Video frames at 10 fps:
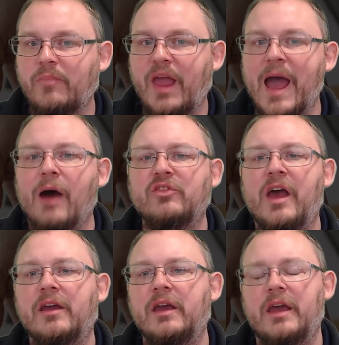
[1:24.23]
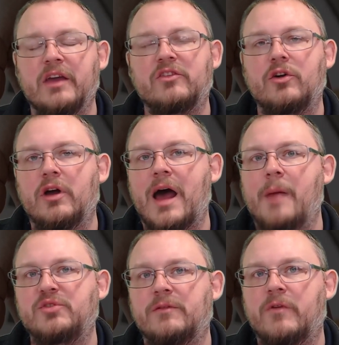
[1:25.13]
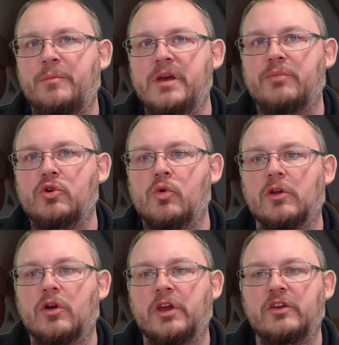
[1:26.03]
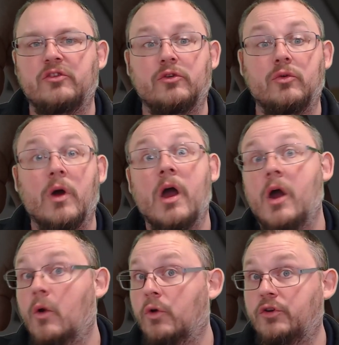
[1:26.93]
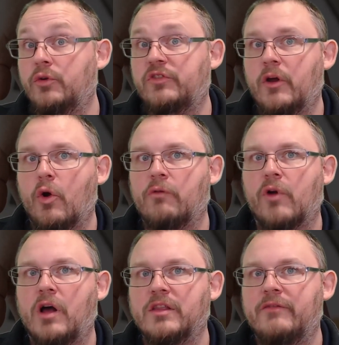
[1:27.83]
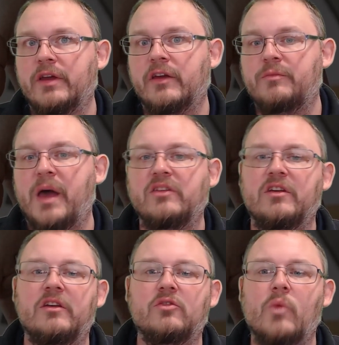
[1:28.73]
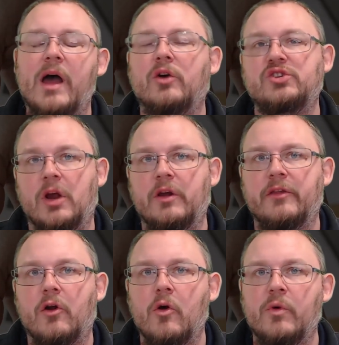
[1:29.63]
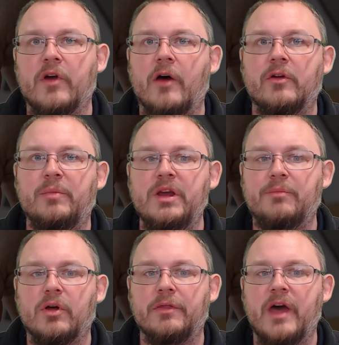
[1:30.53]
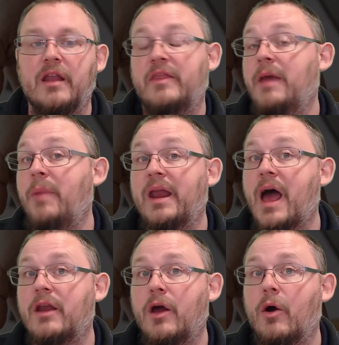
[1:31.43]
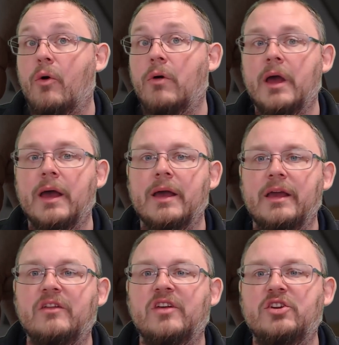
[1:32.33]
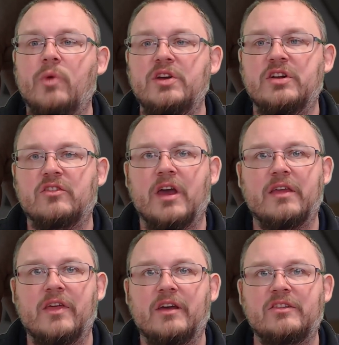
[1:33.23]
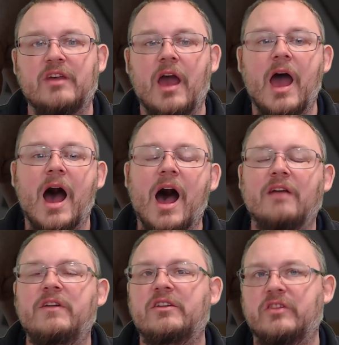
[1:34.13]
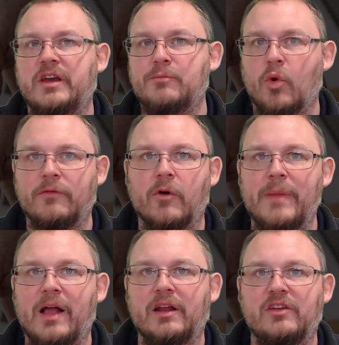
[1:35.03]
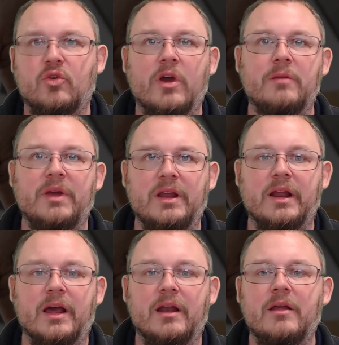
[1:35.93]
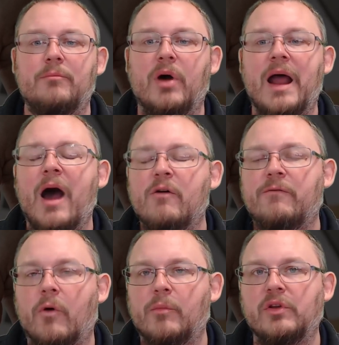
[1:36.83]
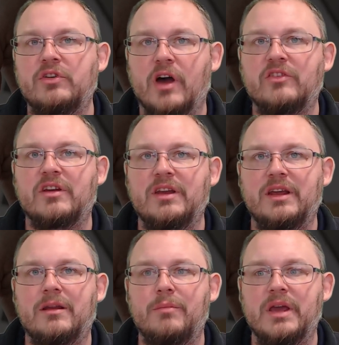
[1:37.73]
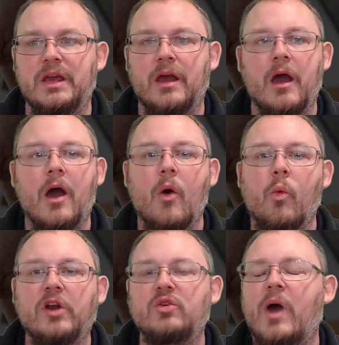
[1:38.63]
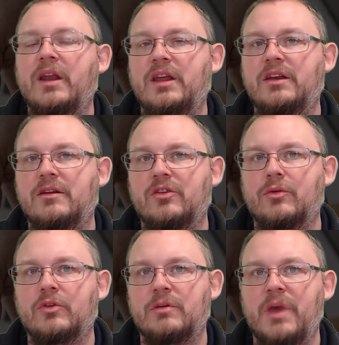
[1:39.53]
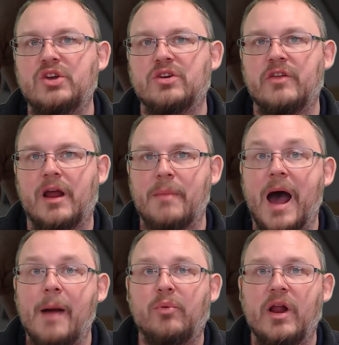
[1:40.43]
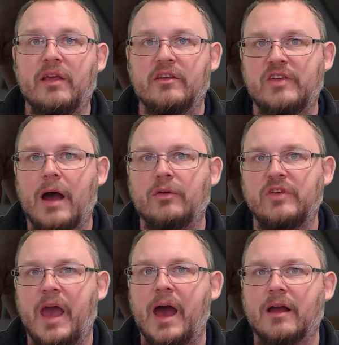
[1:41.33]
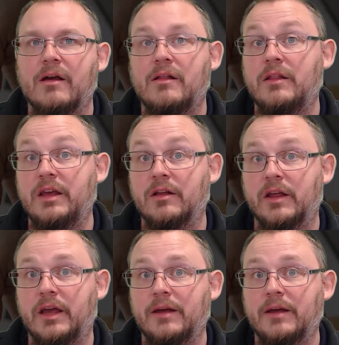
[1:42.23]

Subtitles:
House hacking is a good option for people who are looking to reduce their overall living expenses while sharing their home with other people that they may not know. In situations like this, obviously more formality is going to be needed, but how formal does it need to be? What do I need to do to make sure that I'm operating this house hack legally?